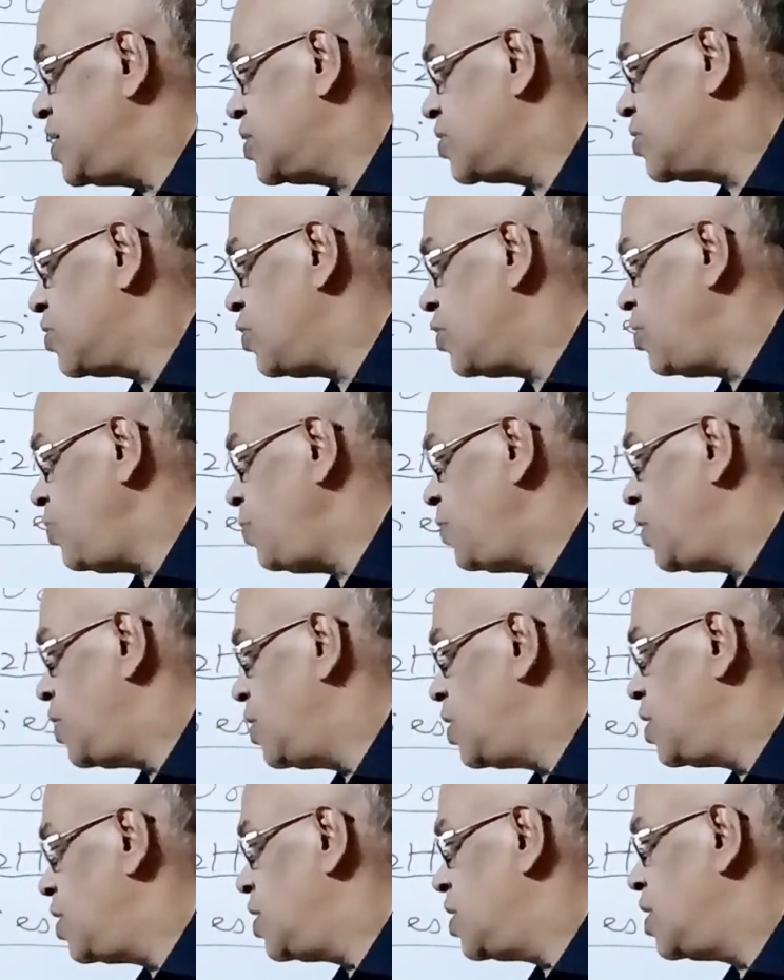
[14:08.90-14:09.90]
group
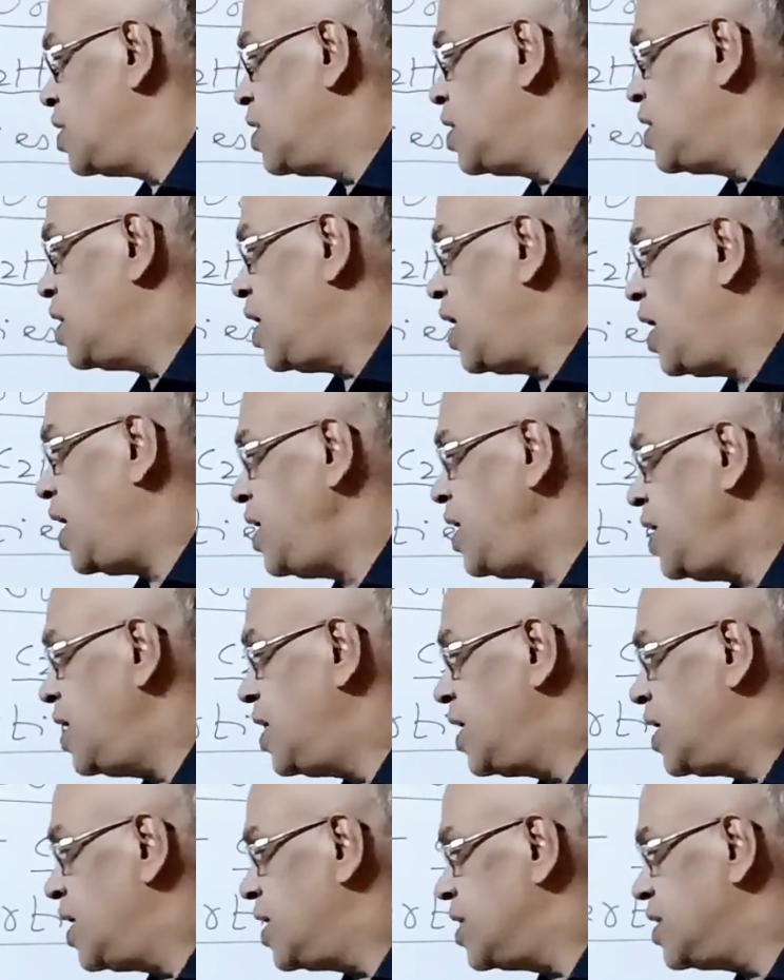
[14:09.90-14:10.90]
and
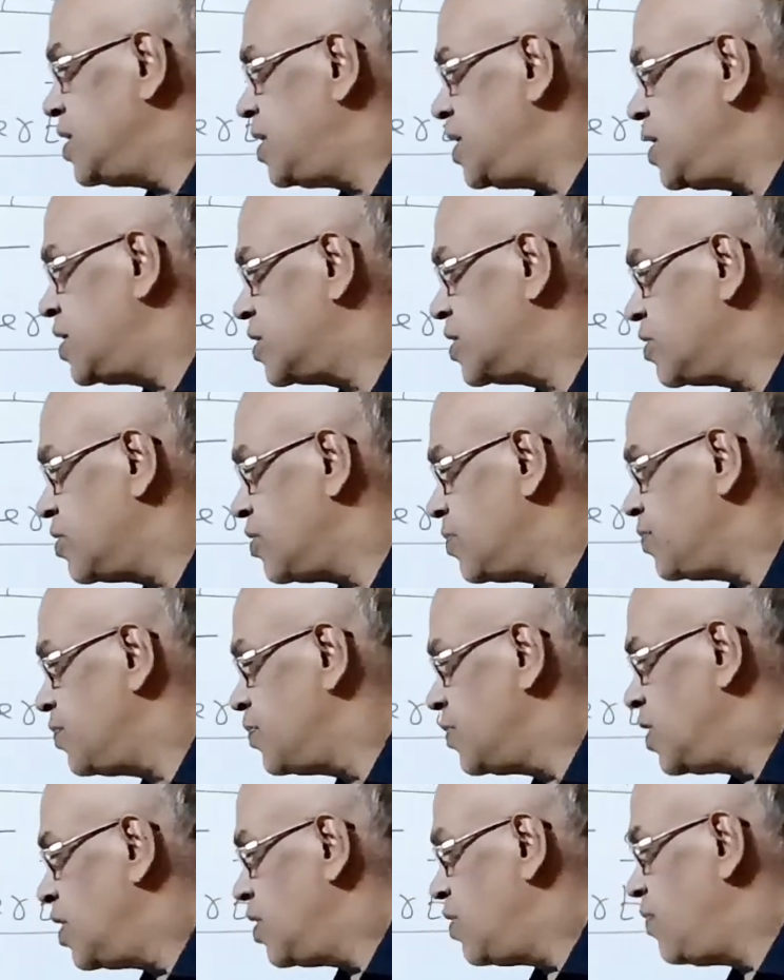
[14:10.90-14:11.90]
this group.
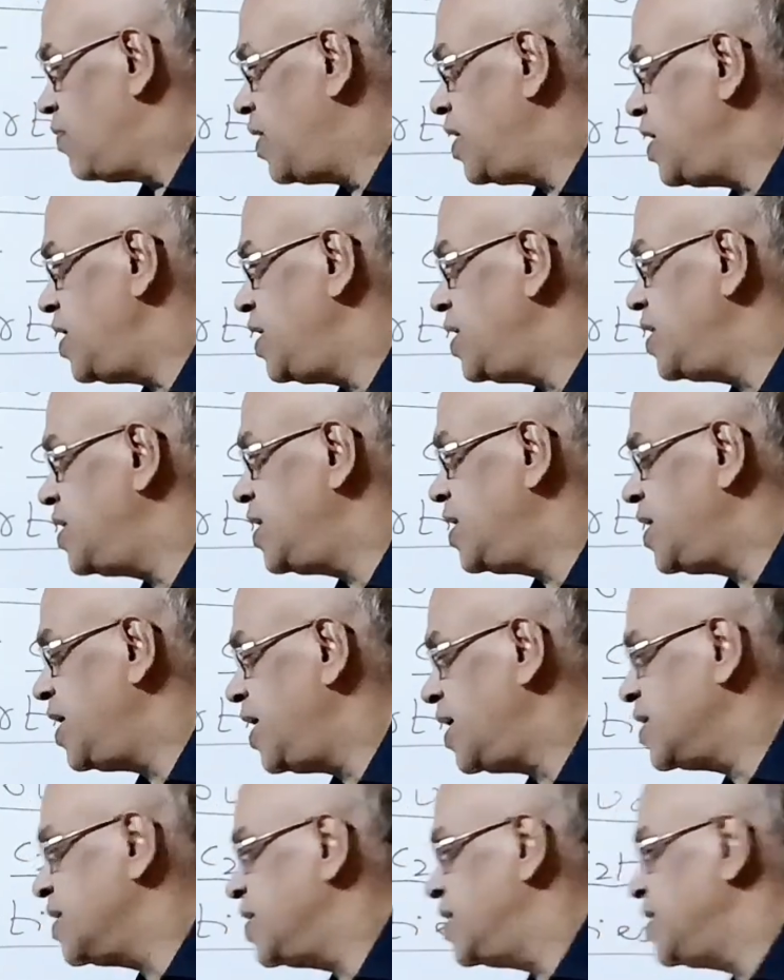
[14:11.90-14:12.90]
Very easy
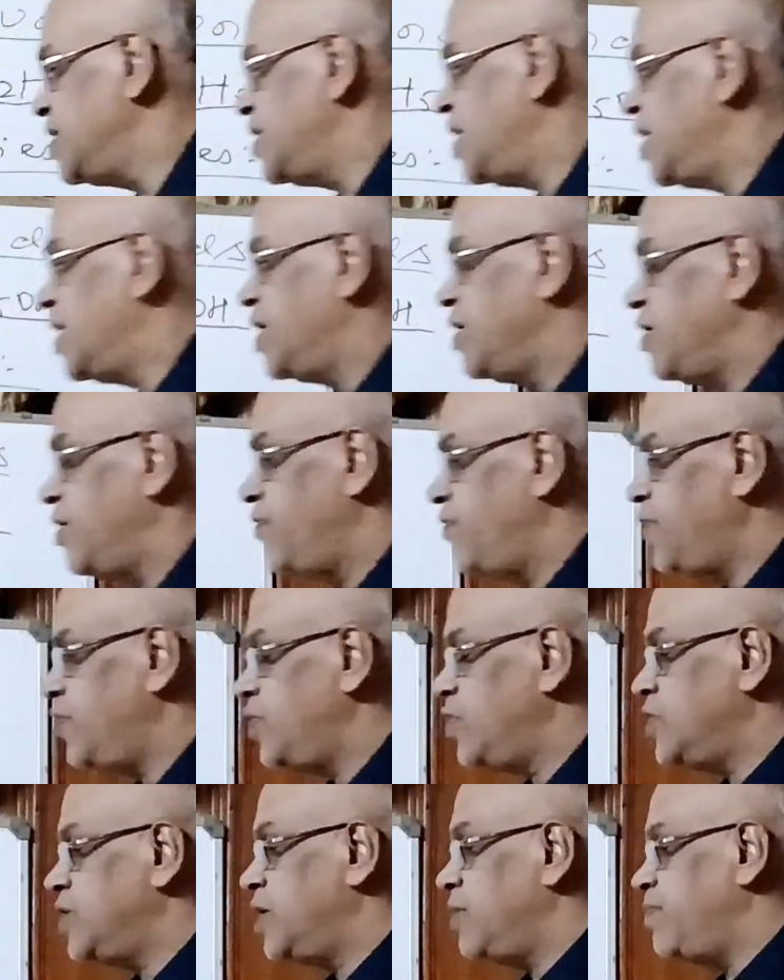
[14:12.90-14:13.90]
reaction, children. If you
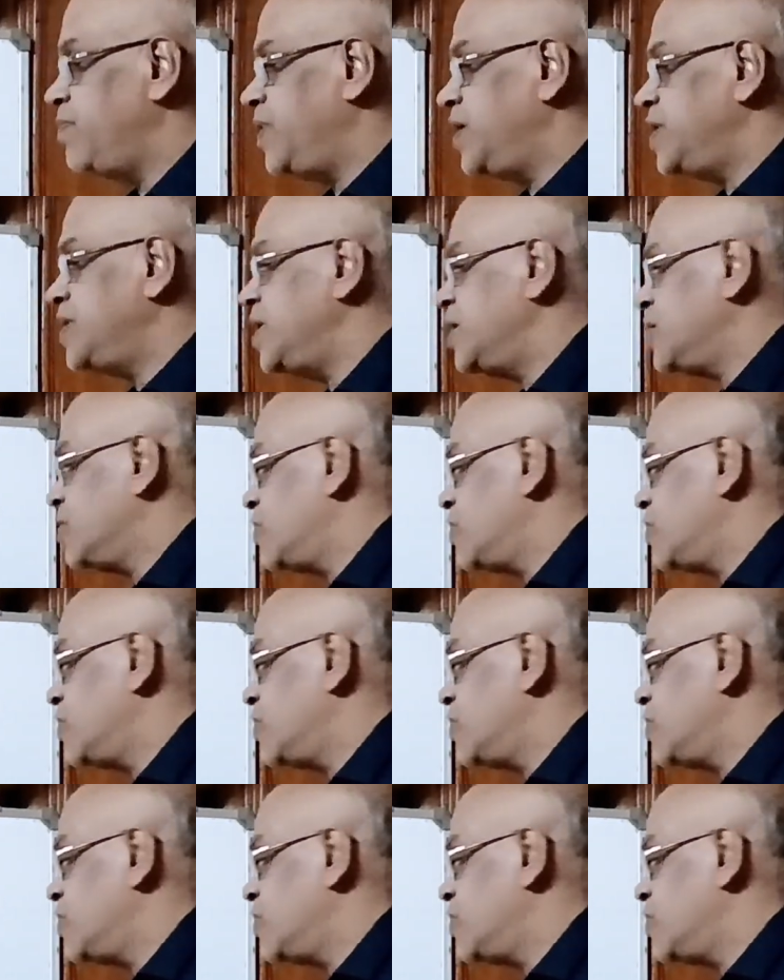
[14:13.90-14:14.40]
know the basic